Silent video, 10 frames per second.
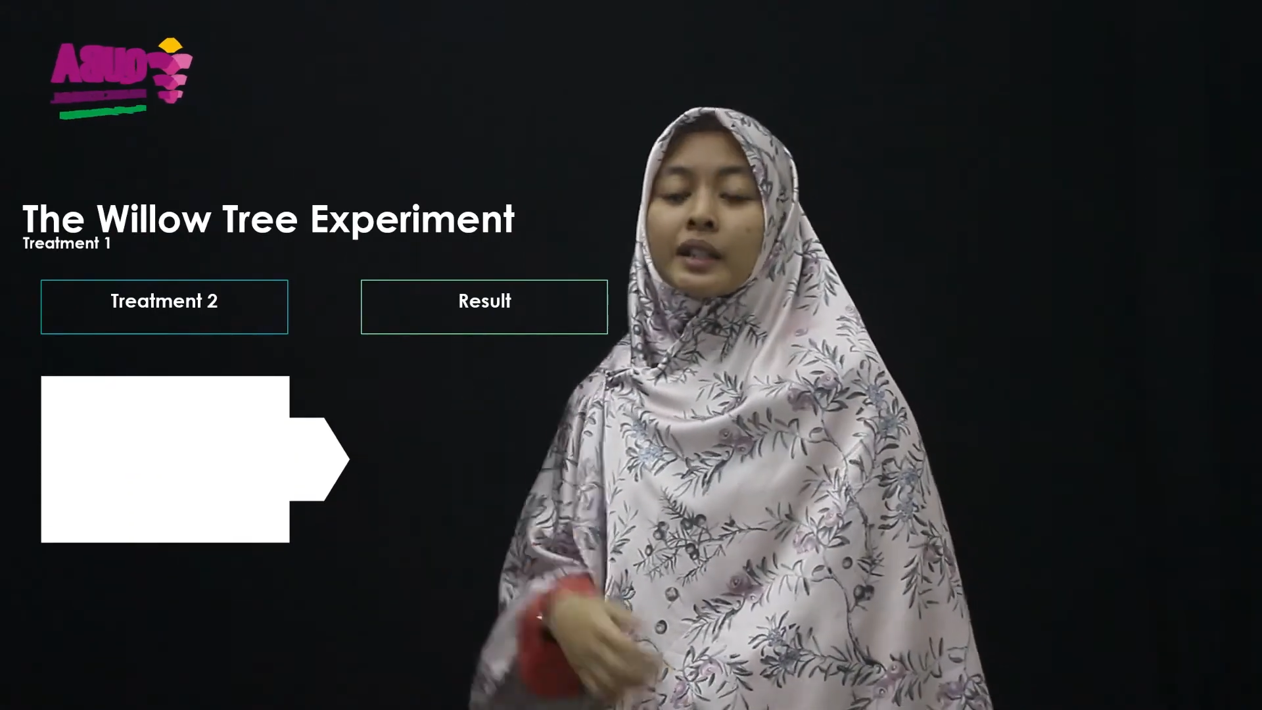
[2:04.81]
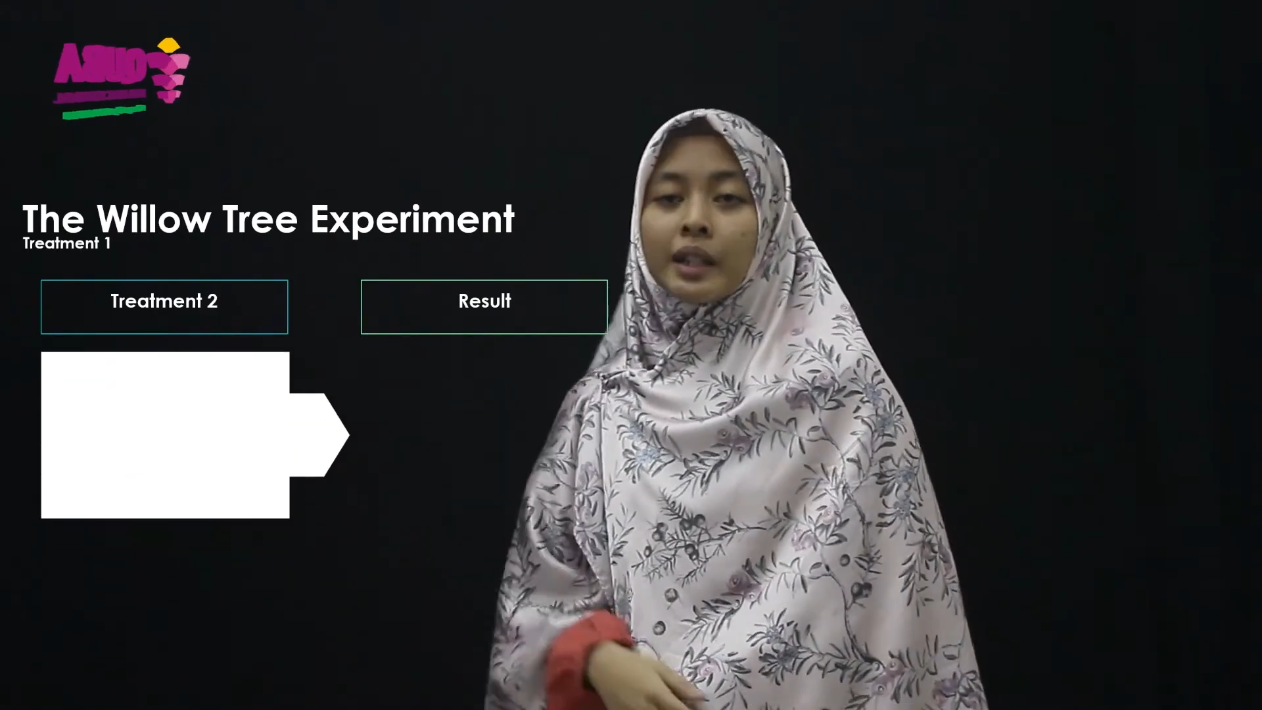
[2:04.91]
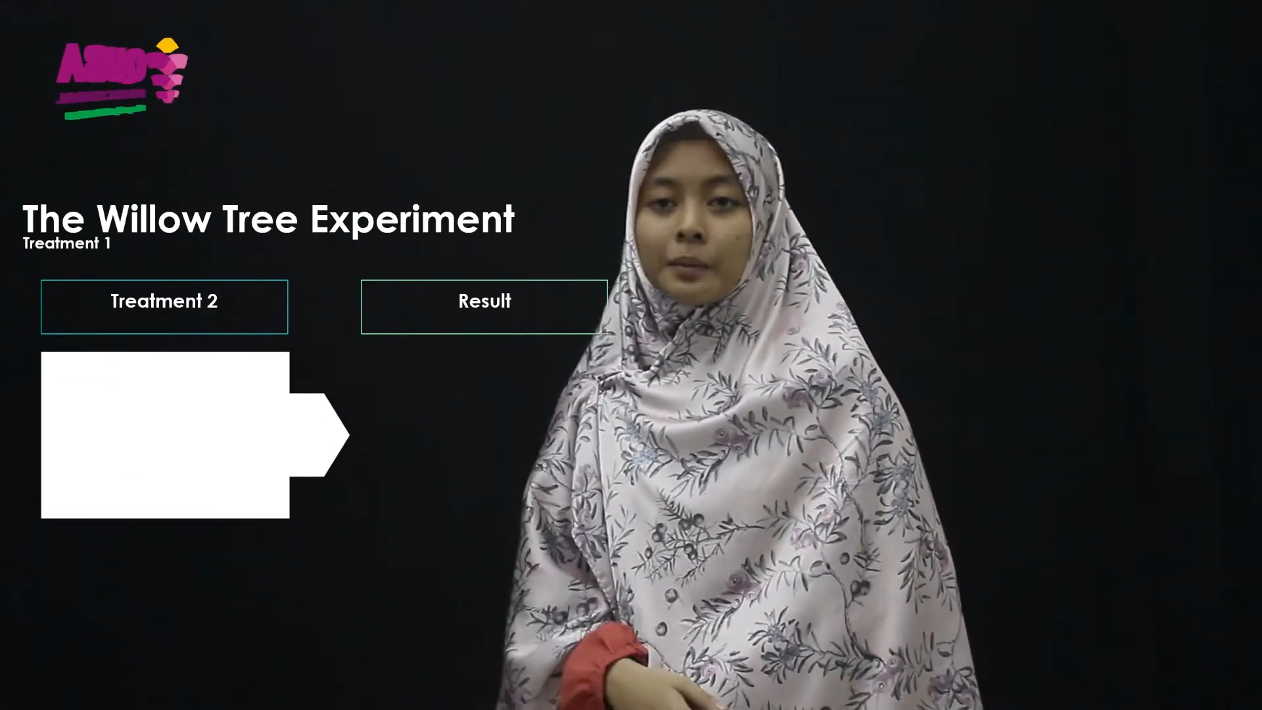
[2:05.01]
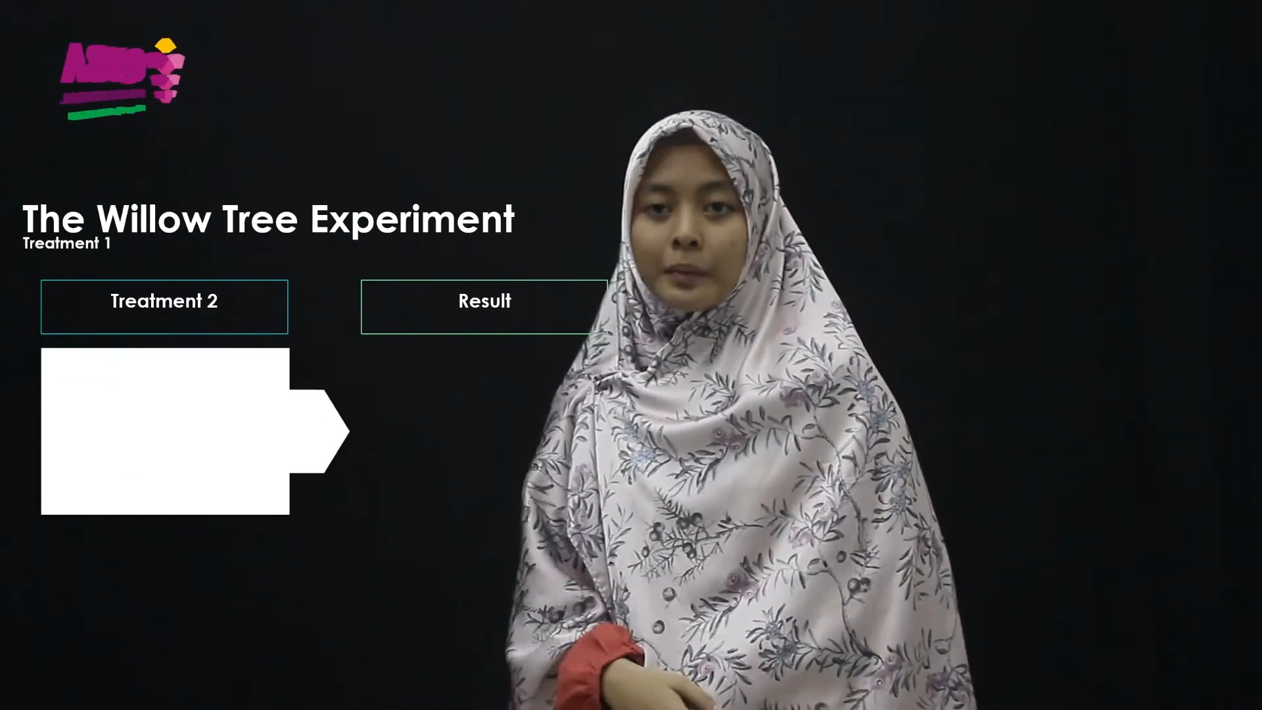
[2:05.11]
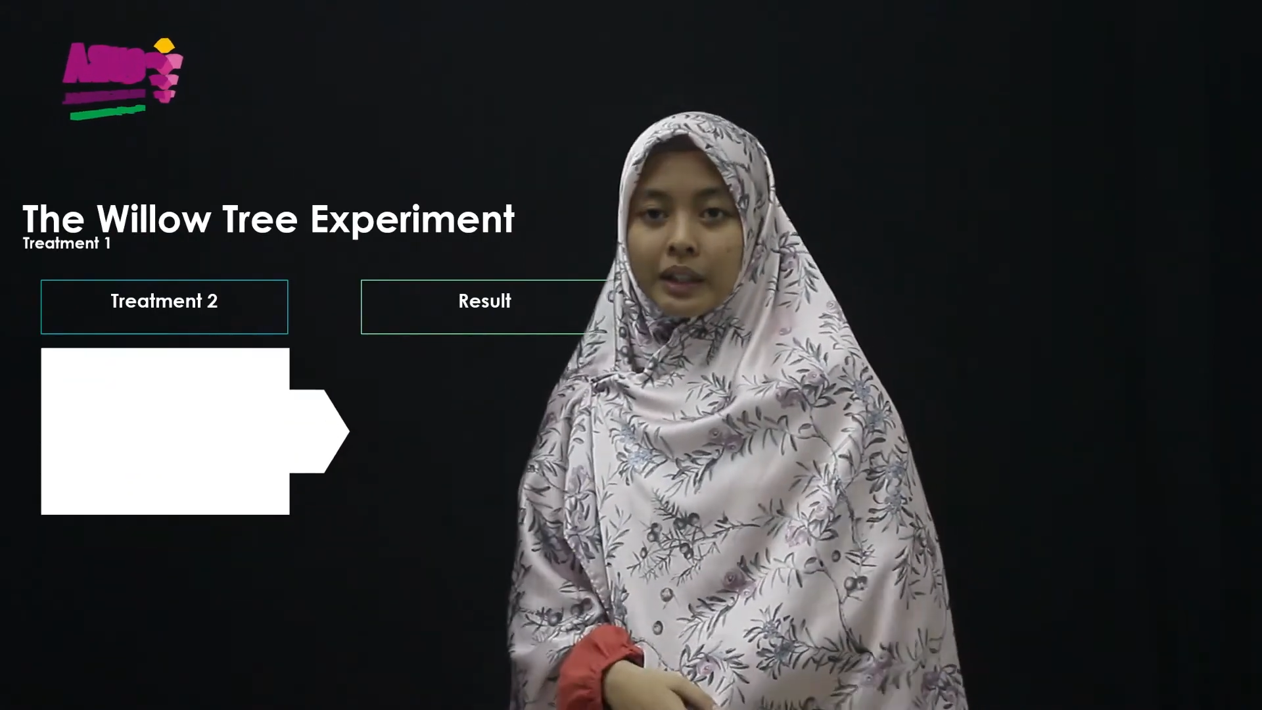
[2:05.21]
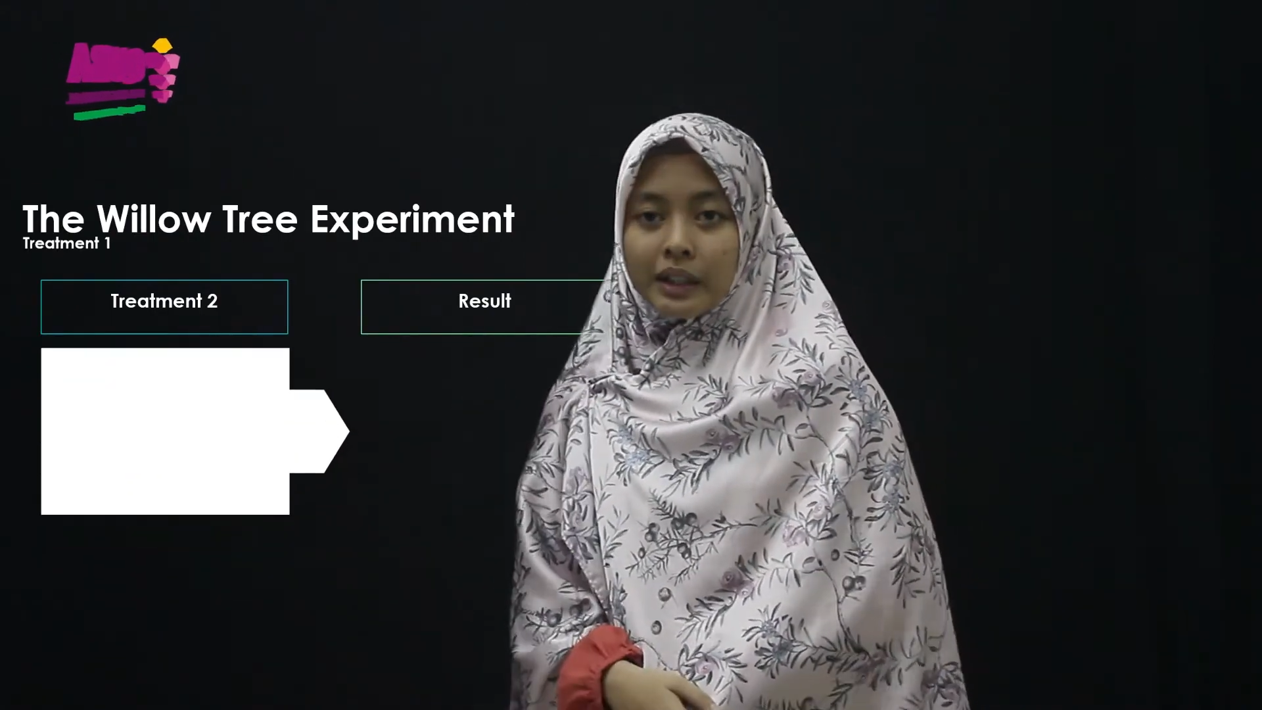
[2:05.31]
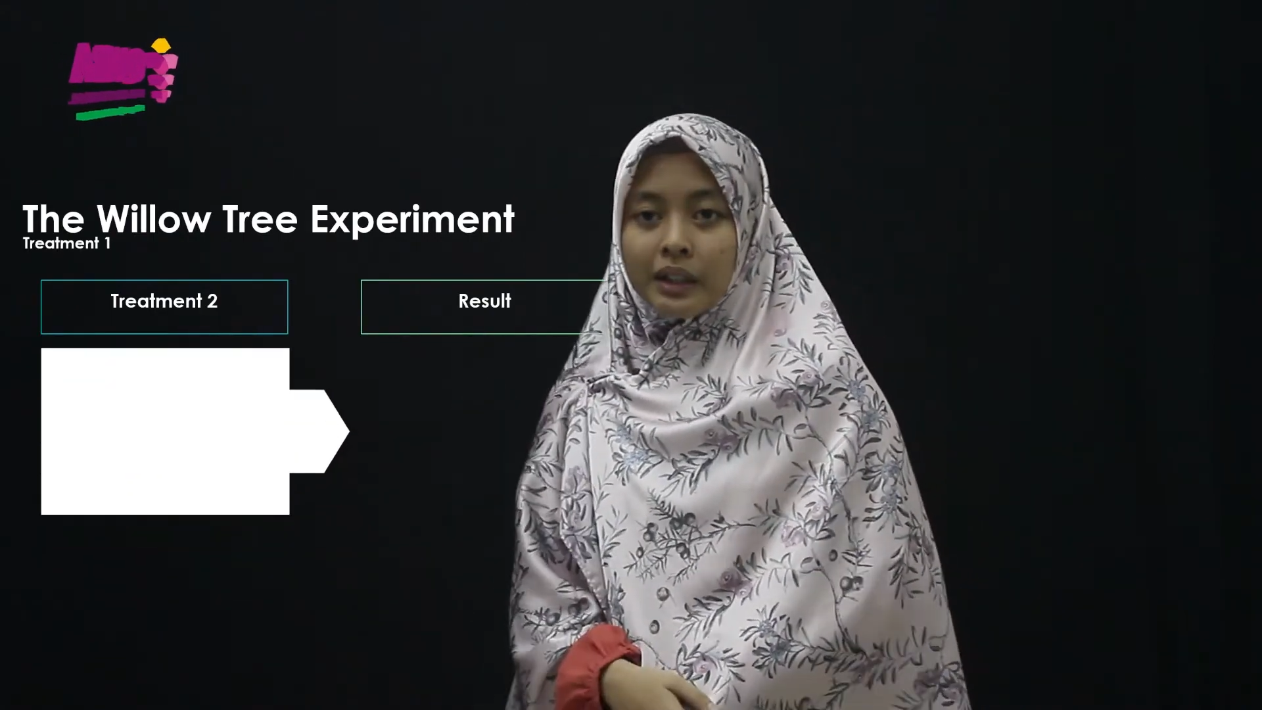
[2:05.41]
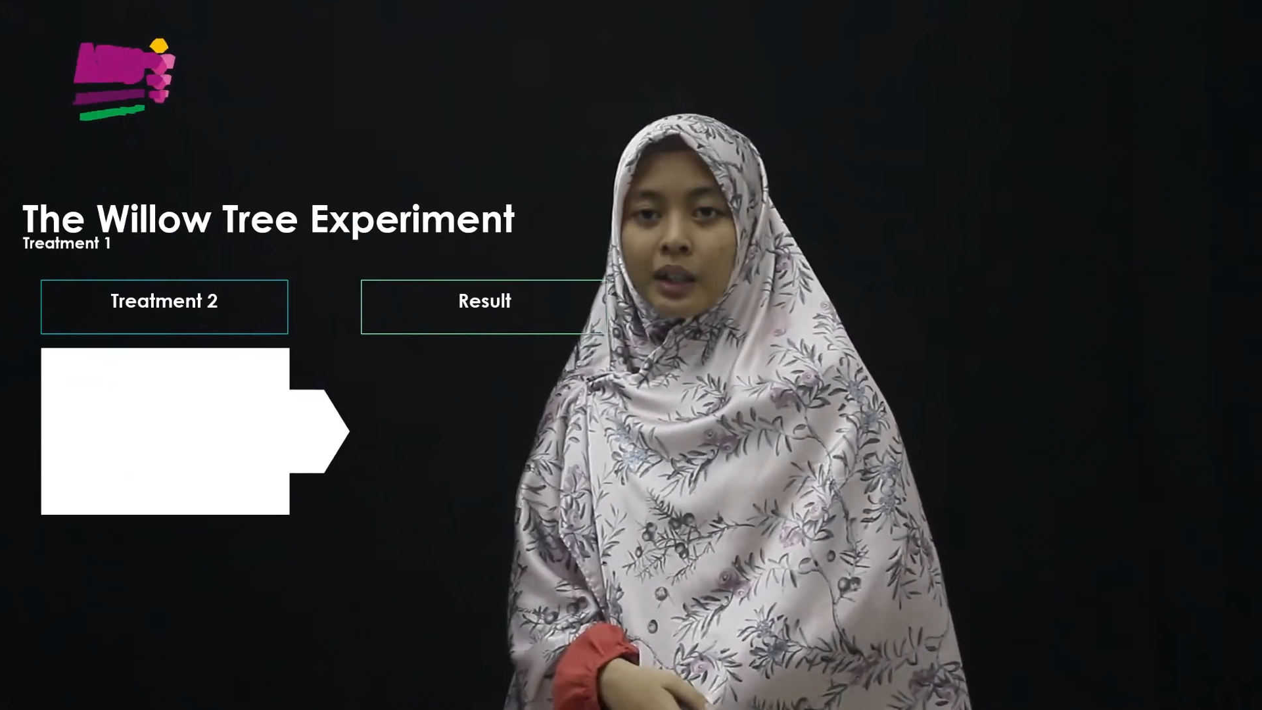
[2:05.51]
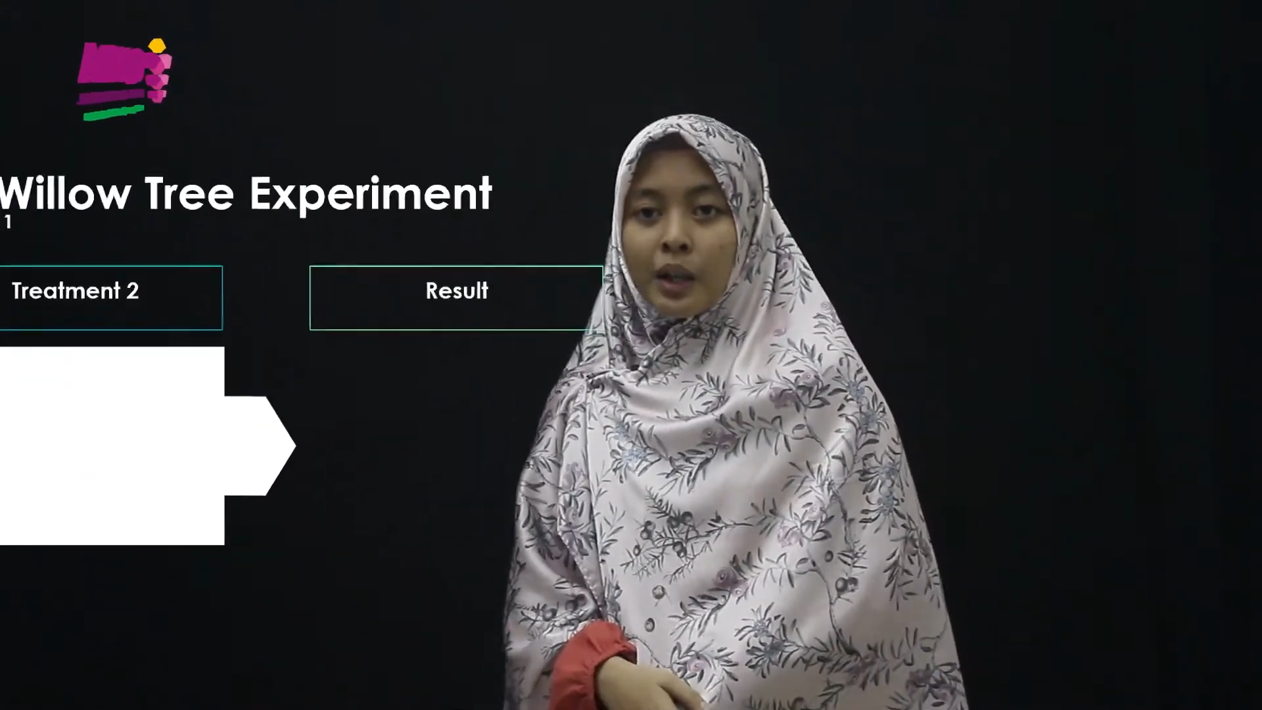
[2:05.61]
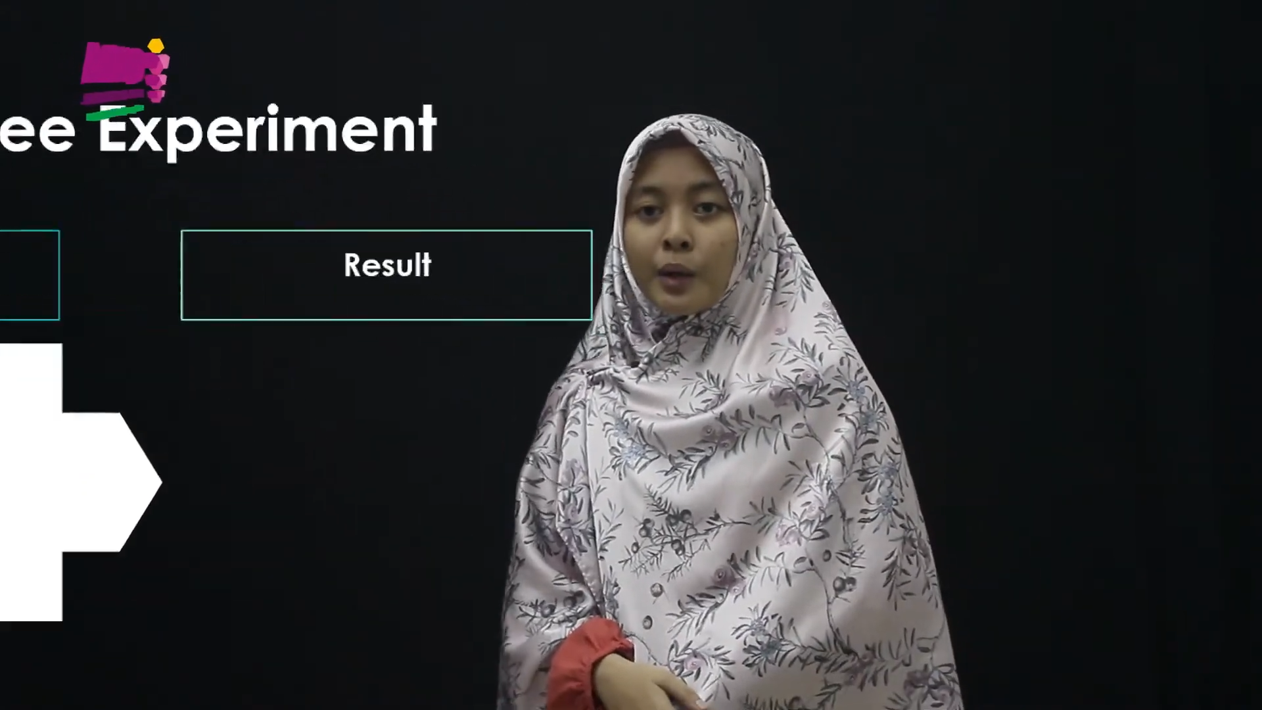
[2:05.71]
treatment,